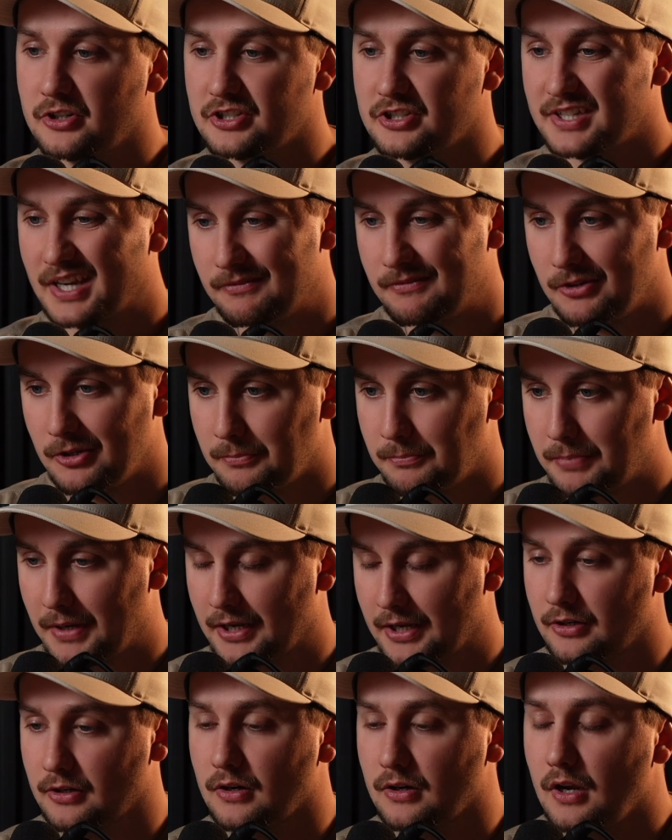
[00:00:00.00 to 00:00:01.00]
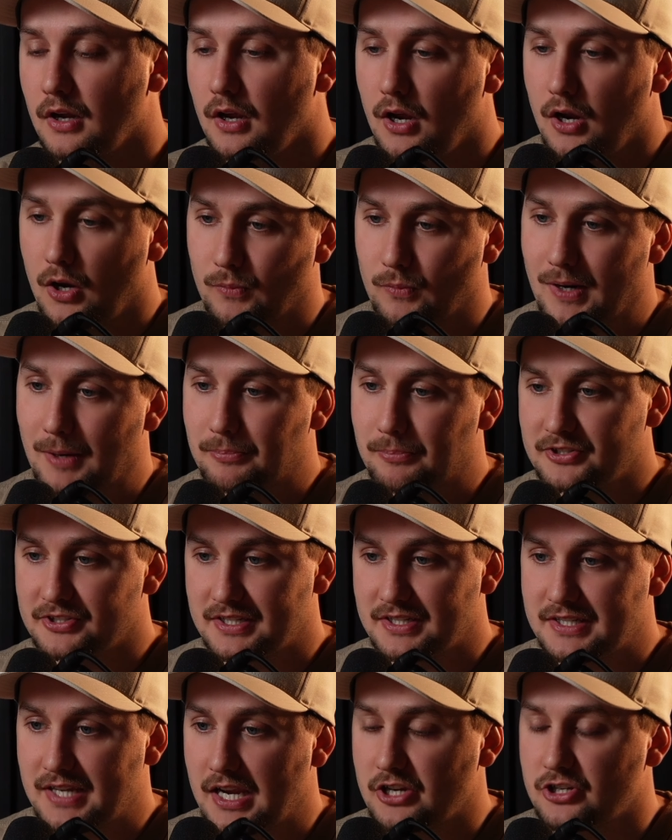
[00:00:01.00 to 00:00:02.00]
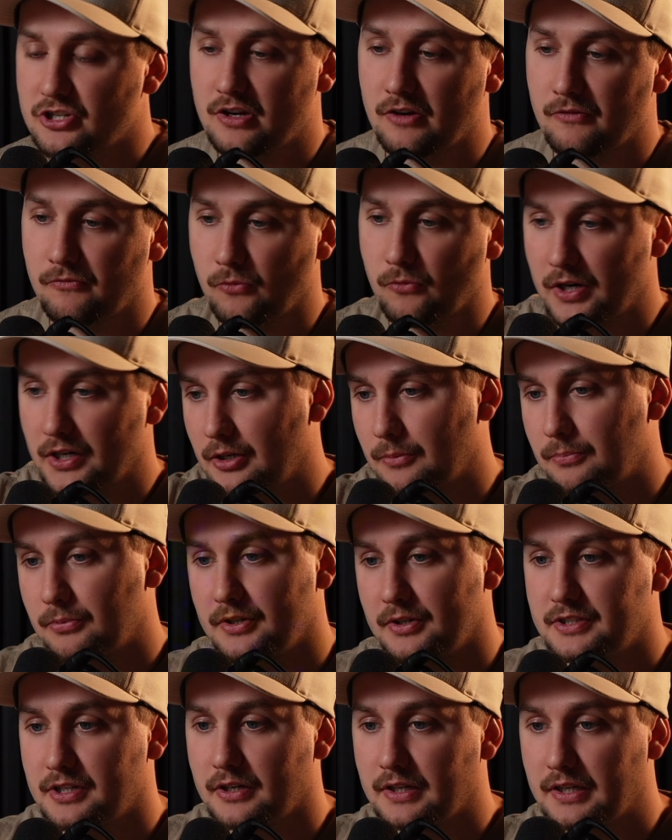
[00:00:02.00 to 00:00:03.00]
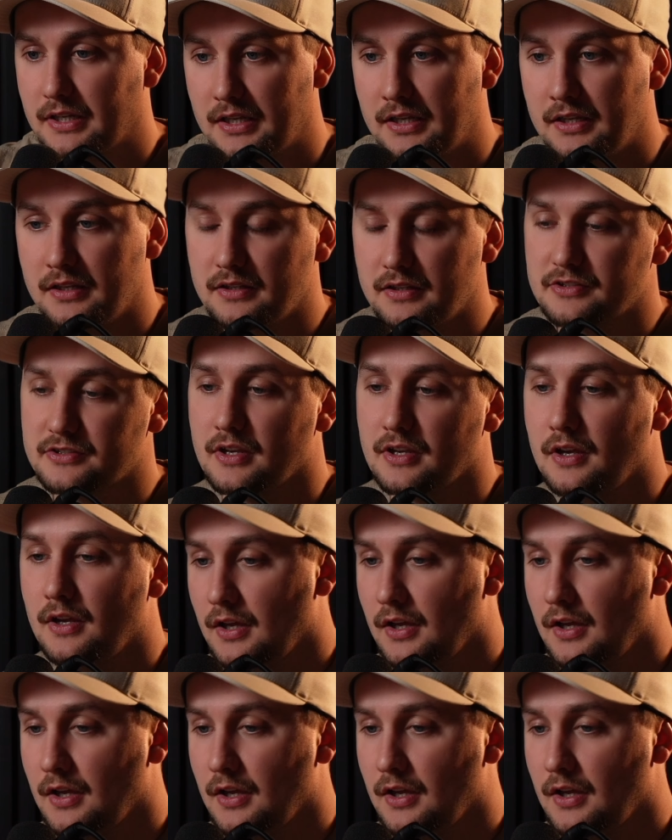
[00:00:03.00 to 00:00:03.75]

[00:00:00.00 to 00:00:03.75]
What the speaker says: just to give you a better representation of where your print area is.